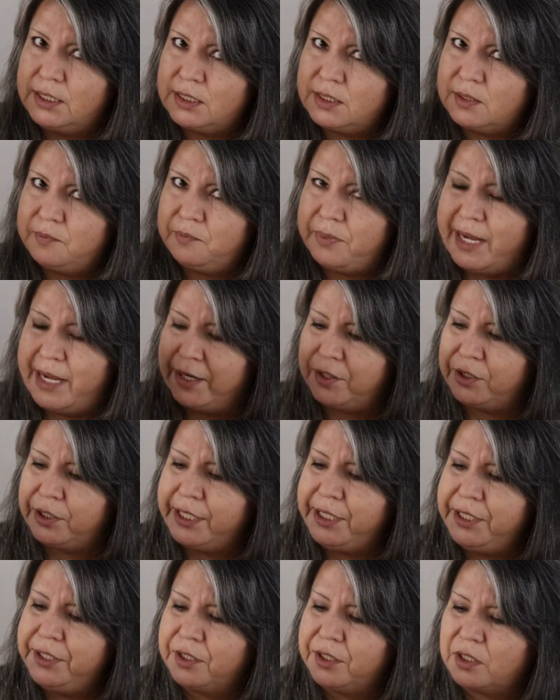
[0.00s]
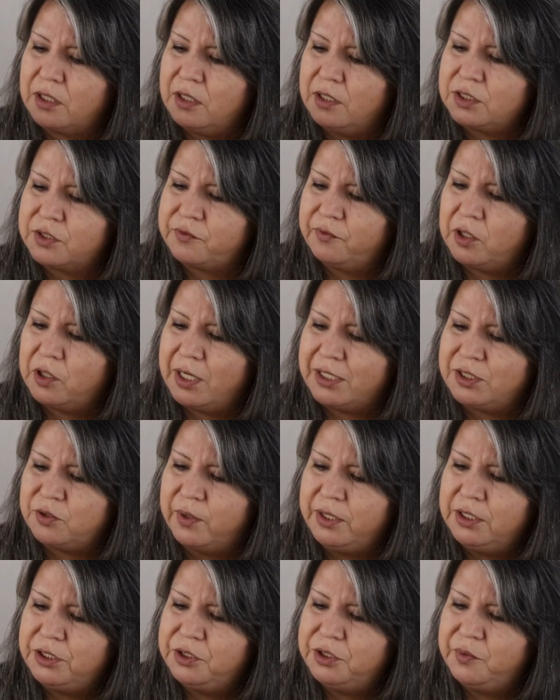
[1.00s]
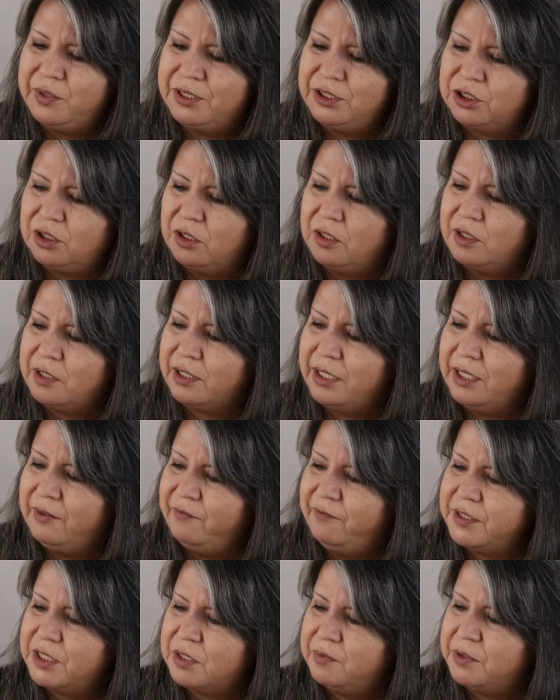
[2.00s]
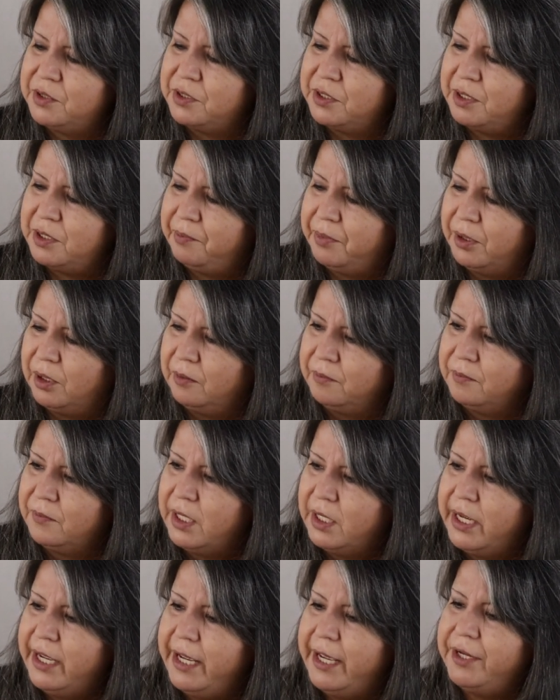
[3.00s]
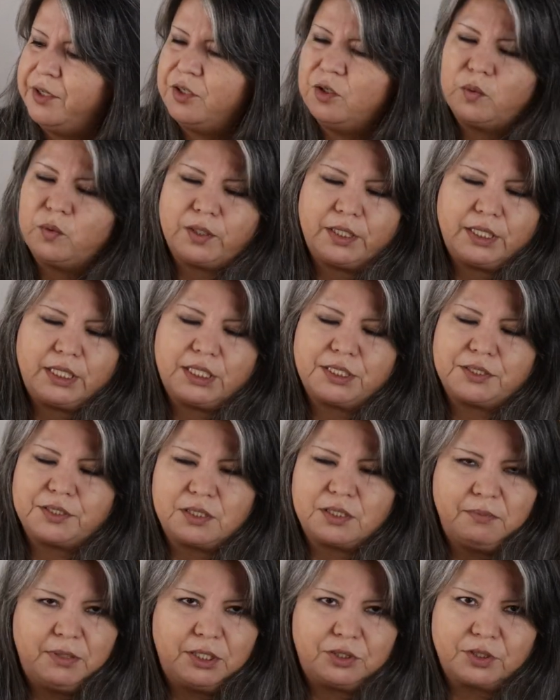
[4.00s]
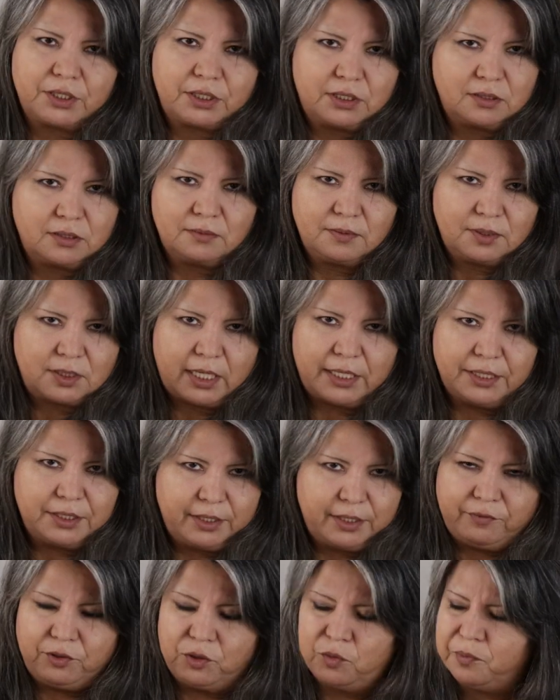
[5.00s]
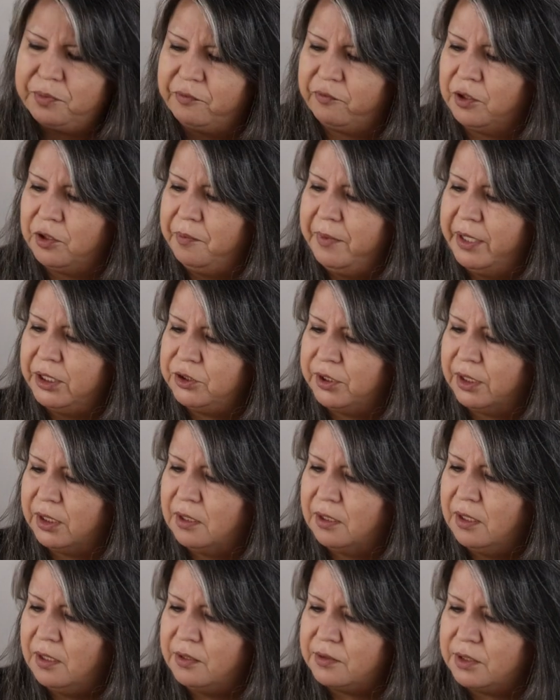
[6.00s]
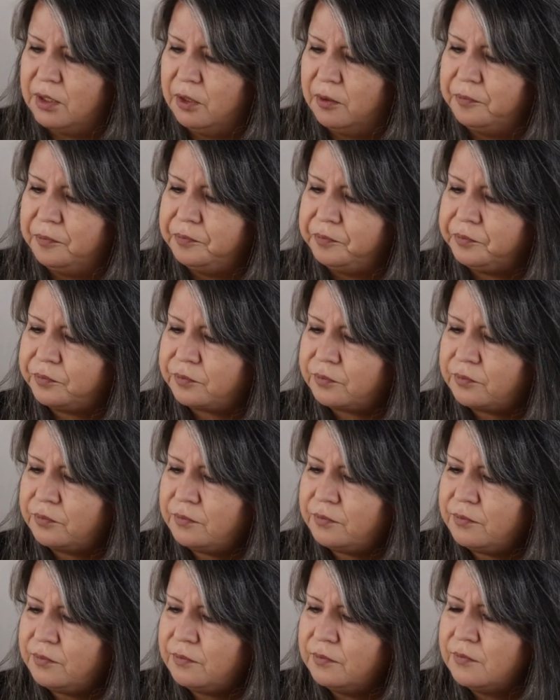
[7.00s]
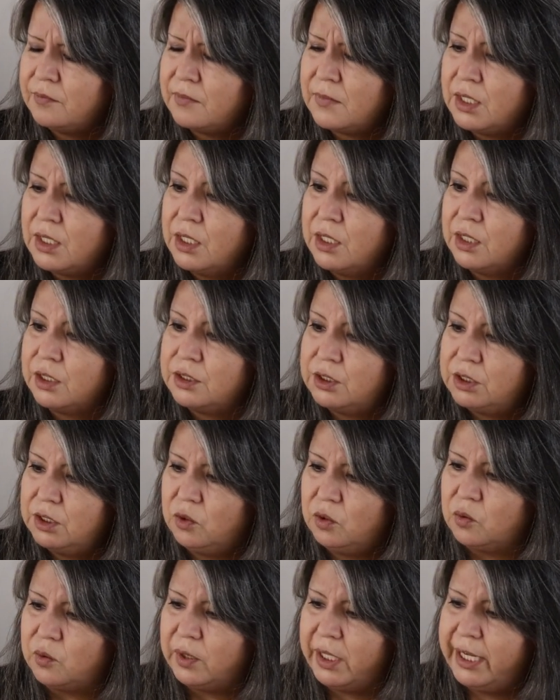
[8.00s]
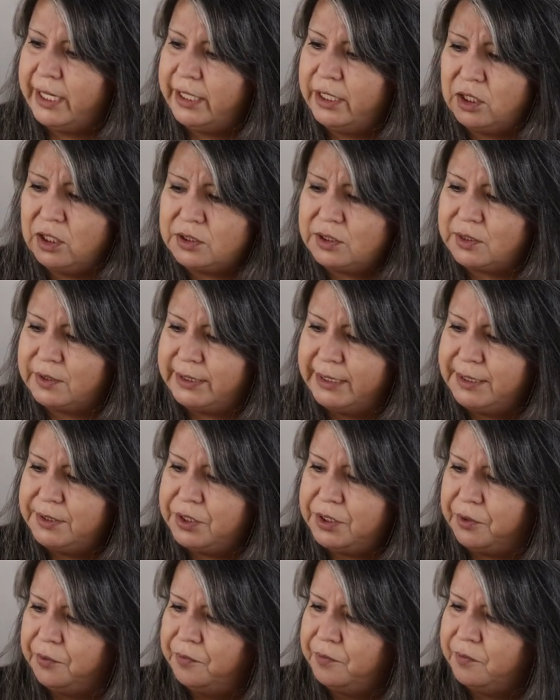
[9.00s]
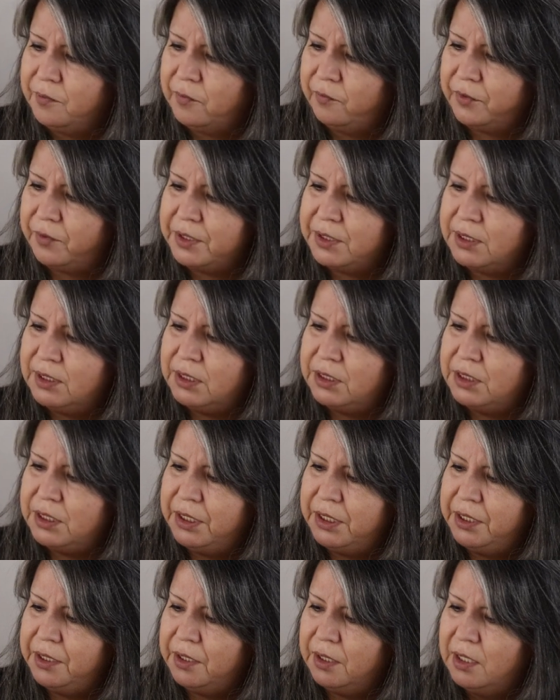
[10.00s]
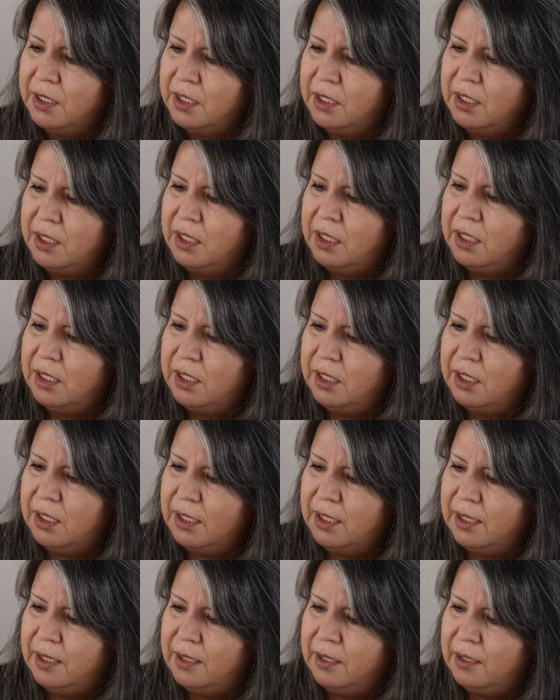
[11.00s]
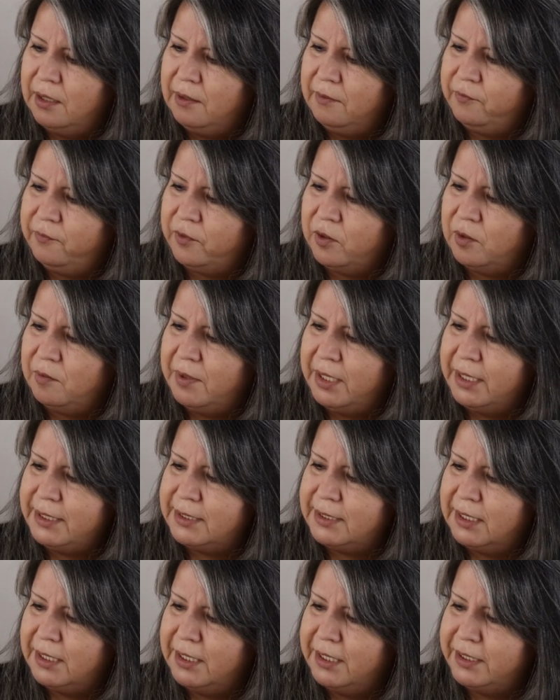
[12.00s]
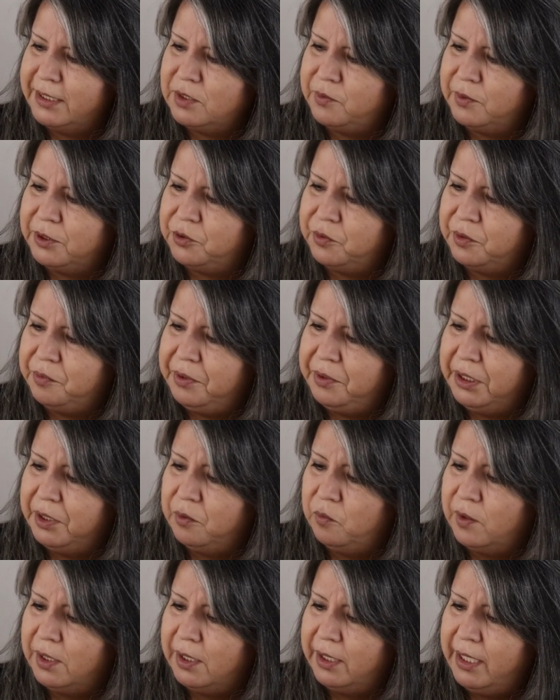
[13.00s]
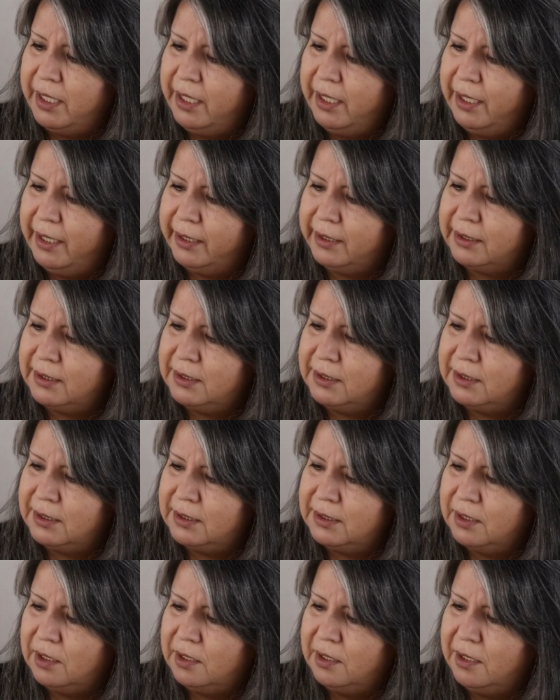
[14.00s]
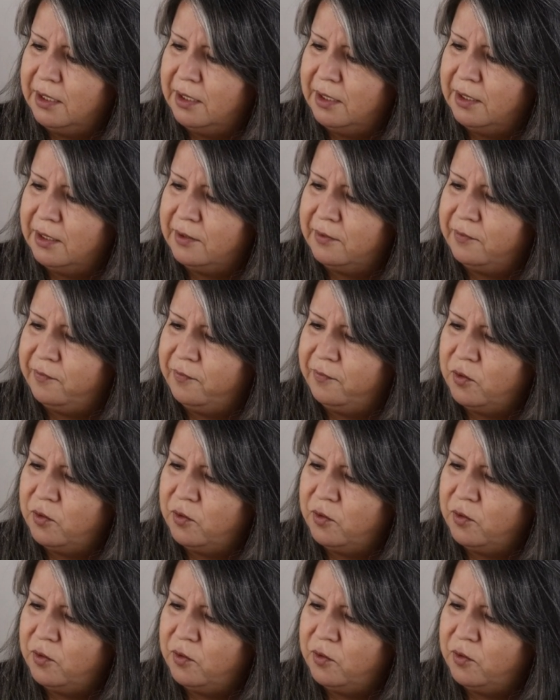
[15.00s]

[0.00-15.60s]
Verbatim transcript: this pattern here calls for a 22 inch long invisible zipper. And don't worry, there's the metric side if you prefer metric also. So, and it also tells you, for instance here, uh, for my size, which would be 1X, uh,